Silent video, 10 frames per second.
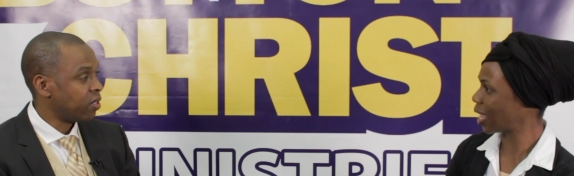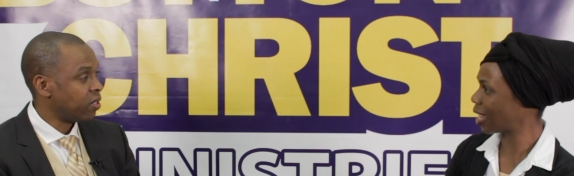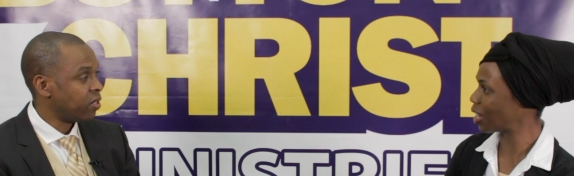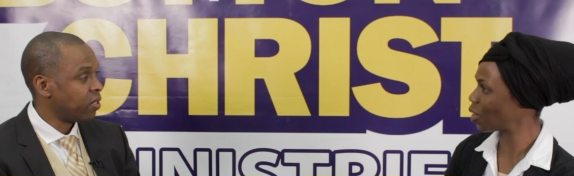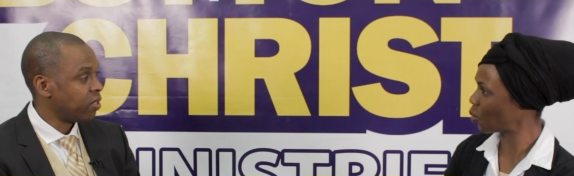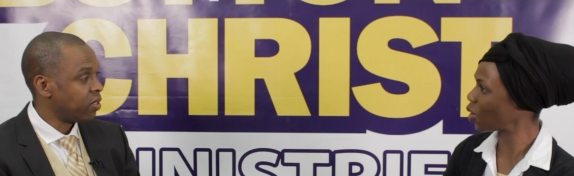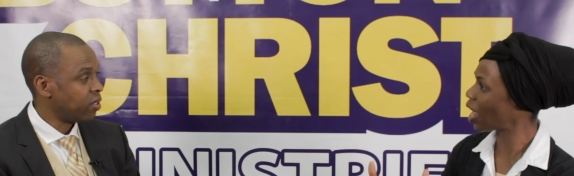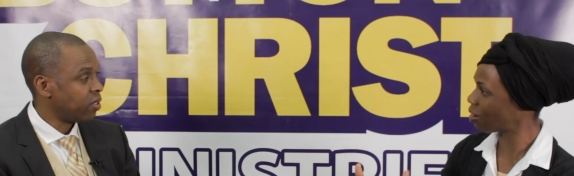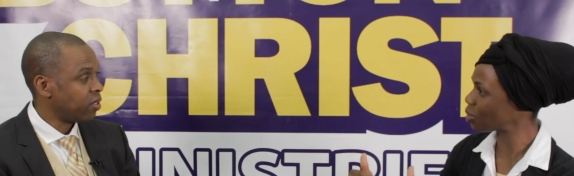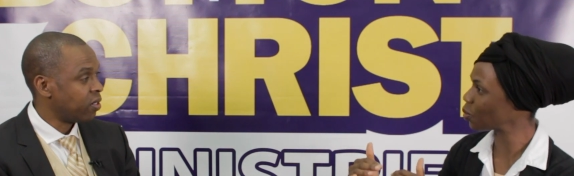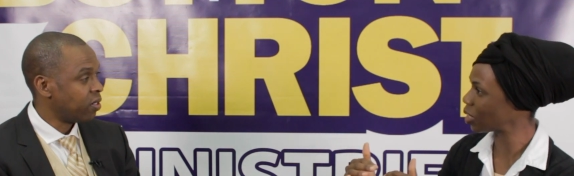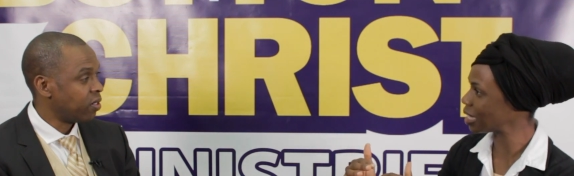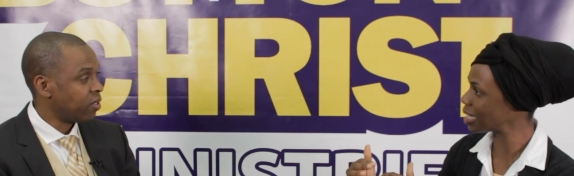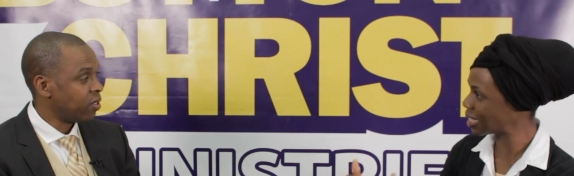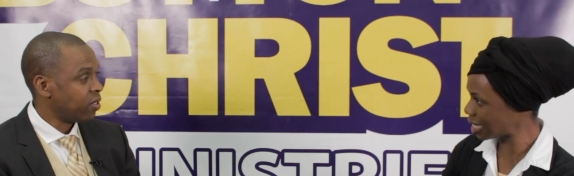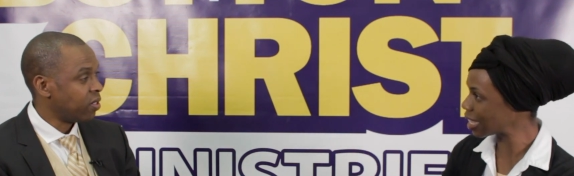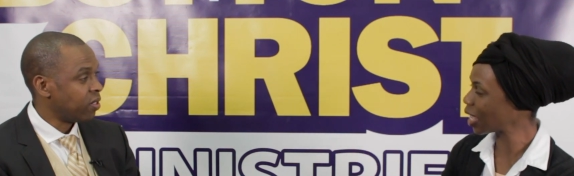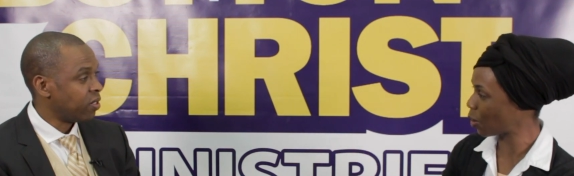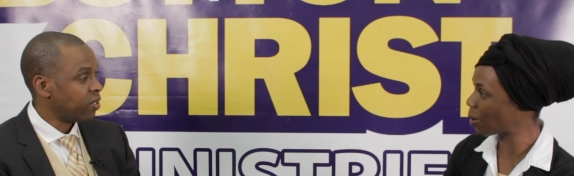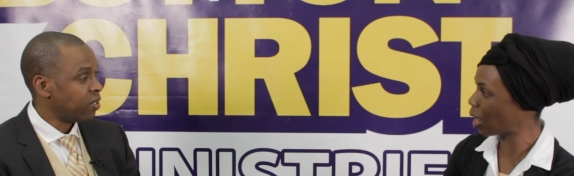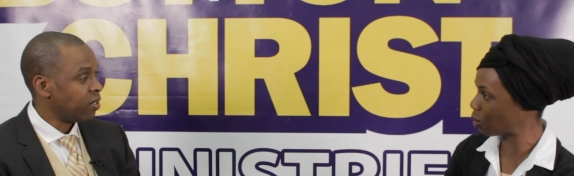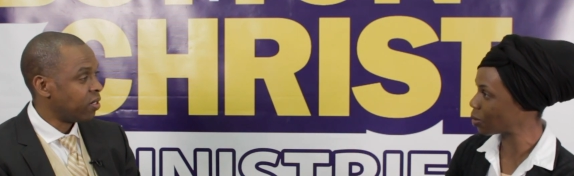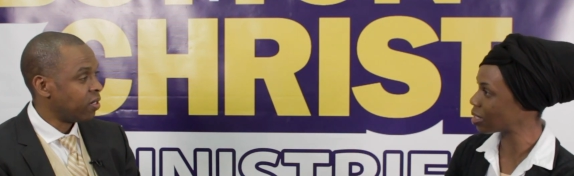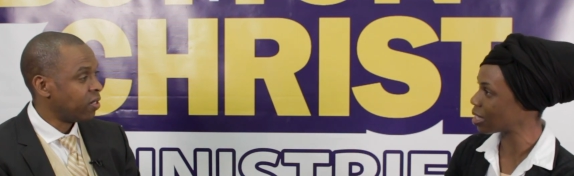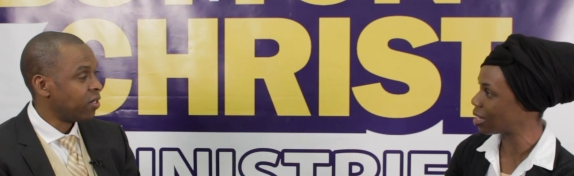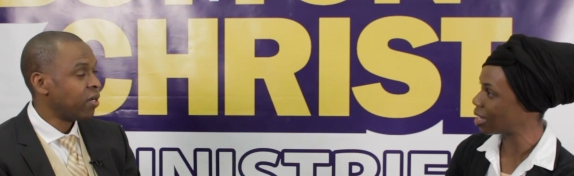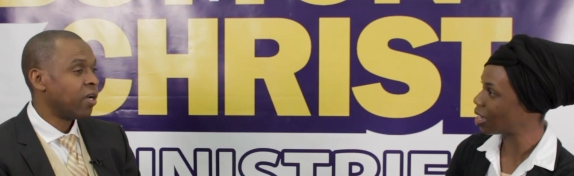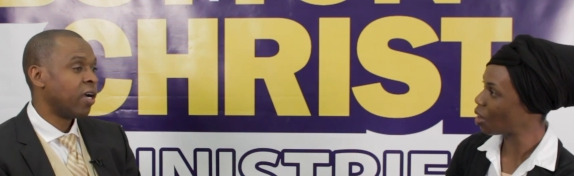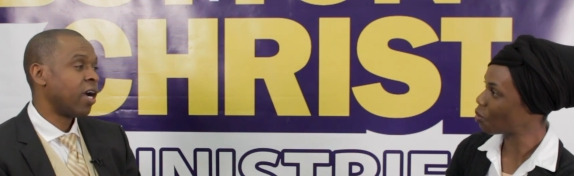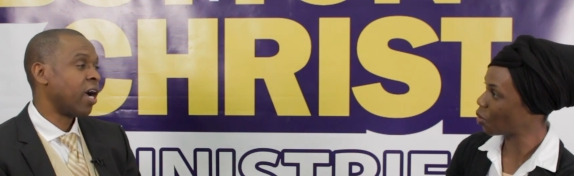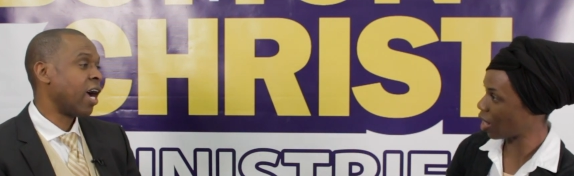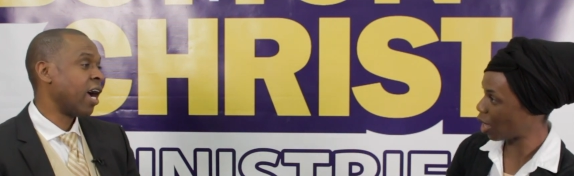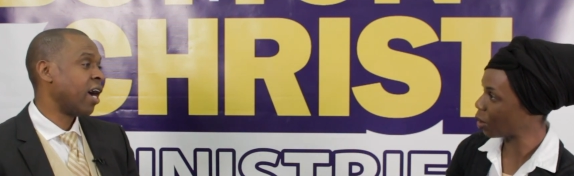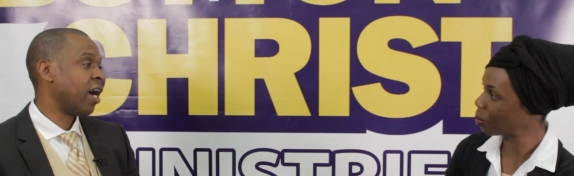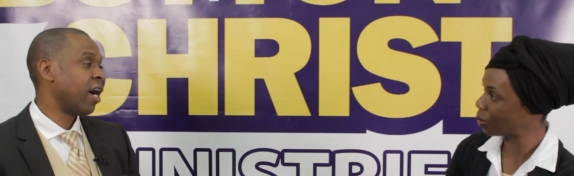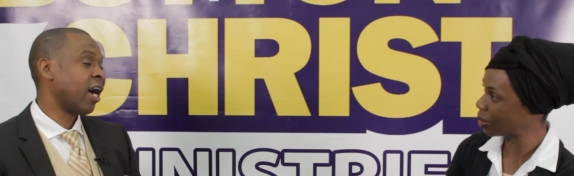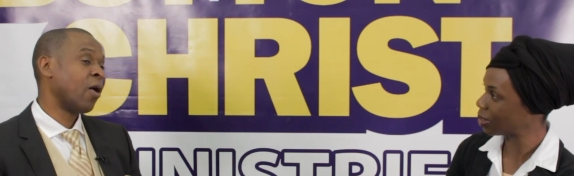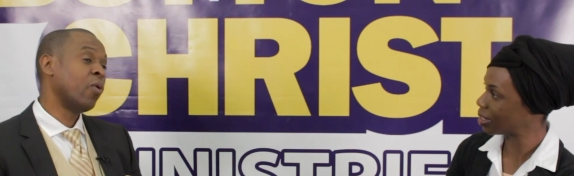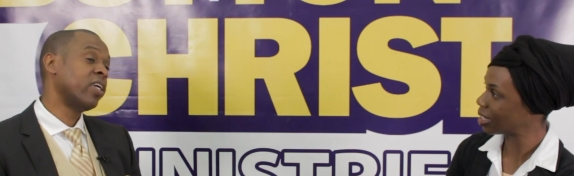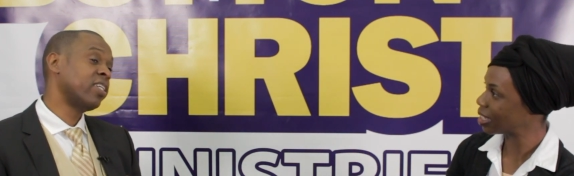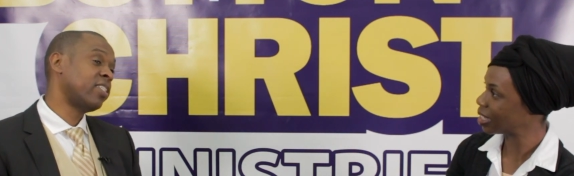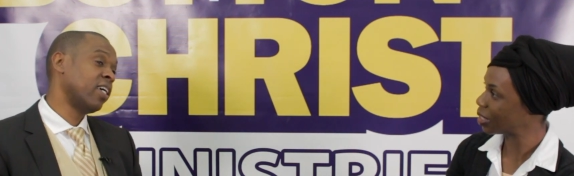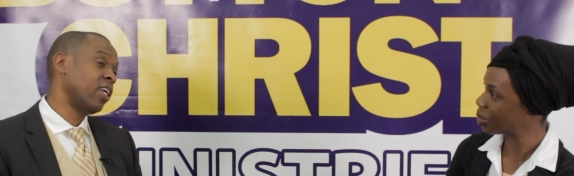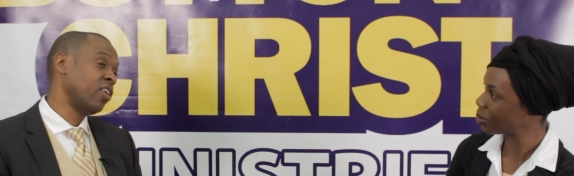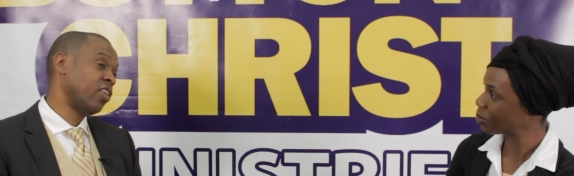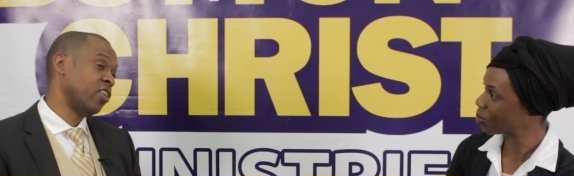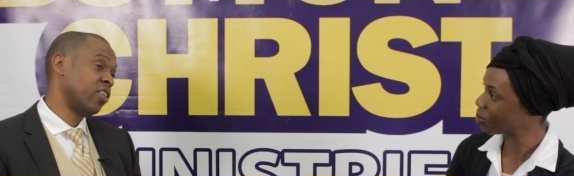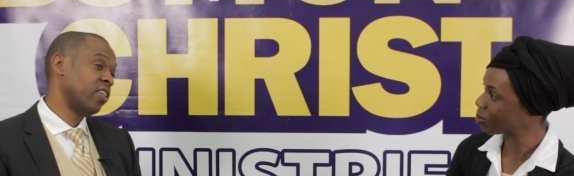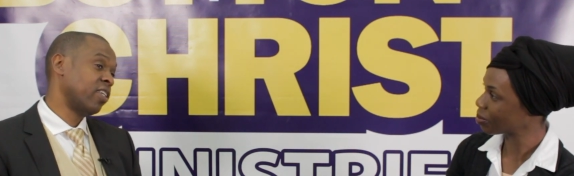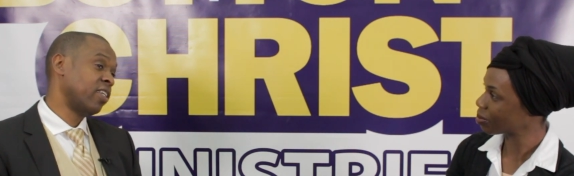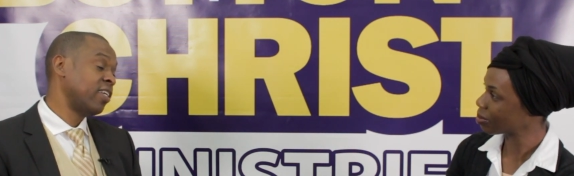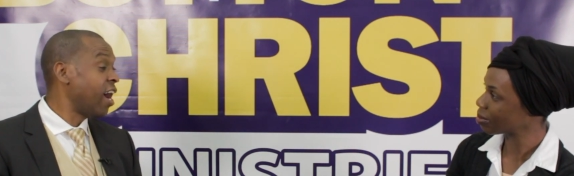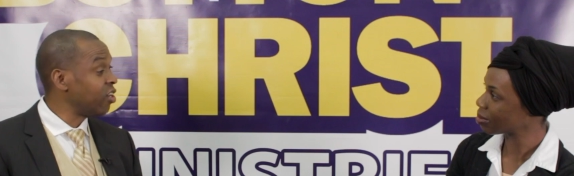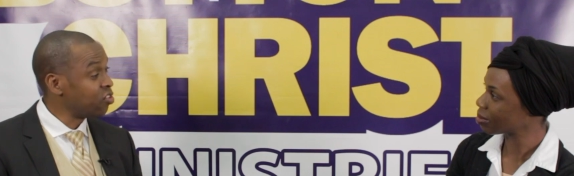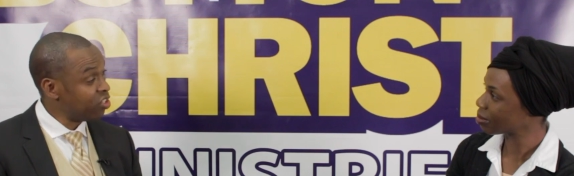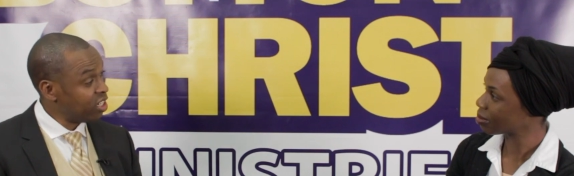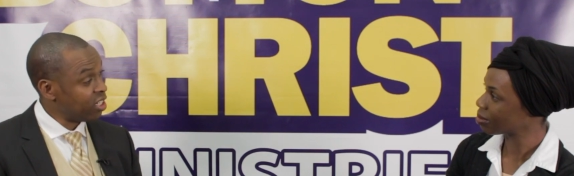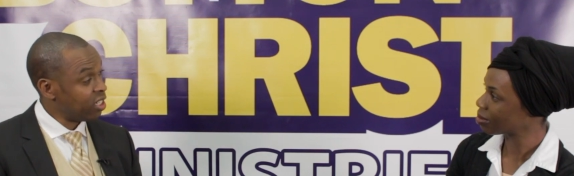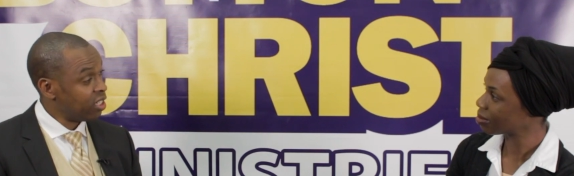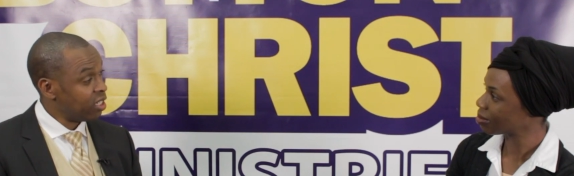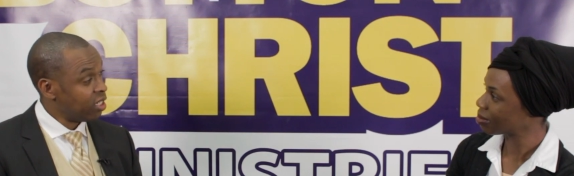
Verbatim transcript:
Speaker 1: to Canada and know you have to really seek him out for help? I want to tell
Speaker 2: you, you know, not really.